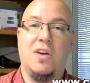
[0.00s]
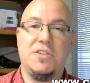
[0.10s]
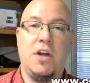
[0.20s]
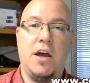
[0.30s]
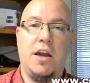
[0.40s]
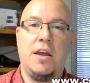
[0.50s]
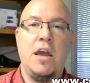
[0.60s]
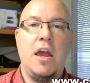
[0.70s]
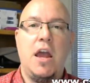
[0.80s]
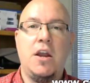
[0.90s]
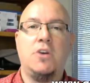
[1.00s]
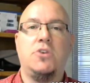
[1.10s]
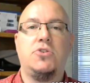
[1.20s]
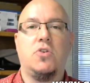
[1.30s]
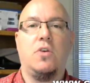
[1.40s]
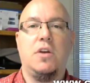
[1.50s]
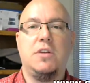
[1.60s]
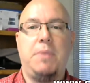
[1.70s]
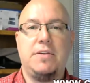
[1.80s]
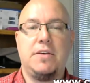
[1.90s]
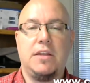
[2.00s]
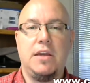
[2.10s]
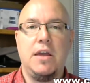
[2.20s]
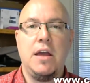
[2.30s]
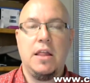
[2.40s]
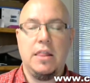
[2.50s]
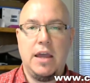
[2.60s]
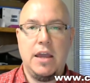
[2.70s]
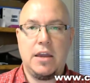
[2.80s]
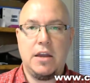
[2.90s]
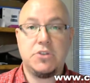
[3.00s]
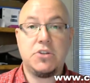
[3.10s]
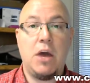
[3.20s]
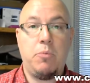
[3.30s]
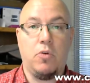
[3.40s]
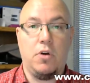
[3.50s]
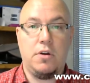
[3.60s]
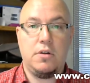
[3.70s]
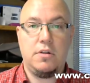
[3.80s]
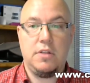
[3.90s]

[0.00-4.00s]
is not. An underscore is basically like a stop word,